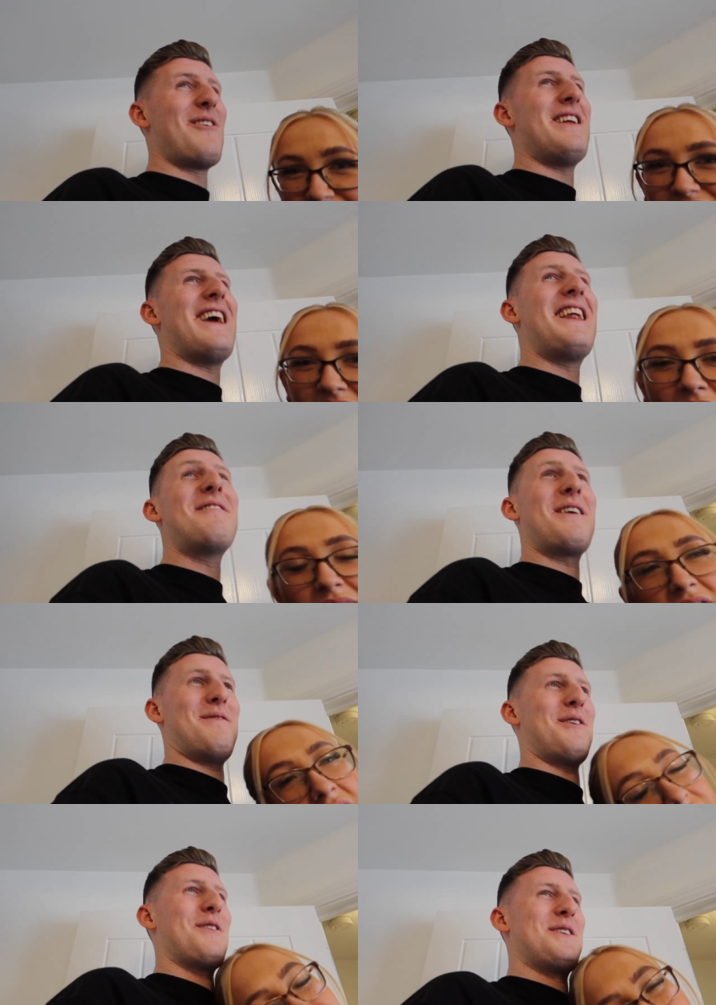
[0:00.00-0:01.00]
don't need anything
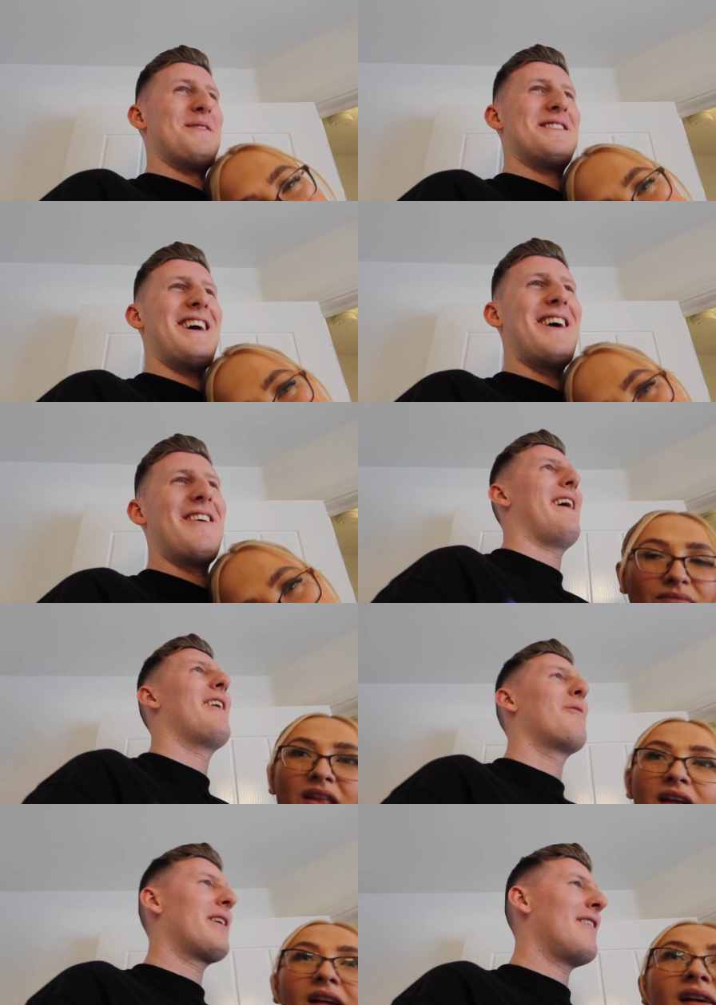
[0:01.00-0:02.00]
for Christmas now.
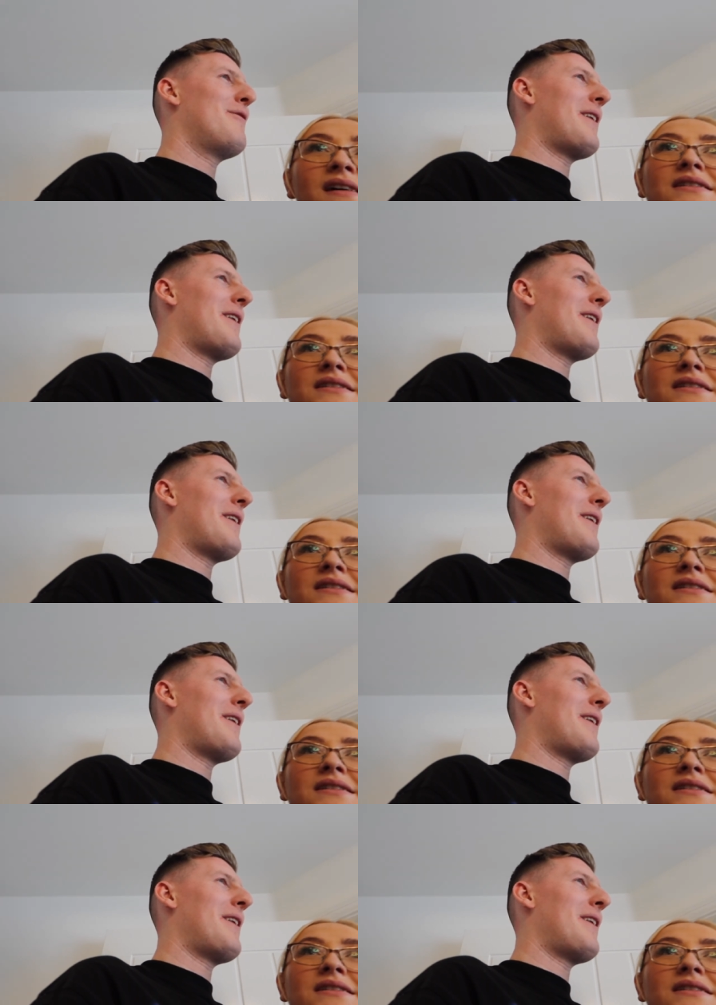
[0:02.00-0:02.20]
How long are we going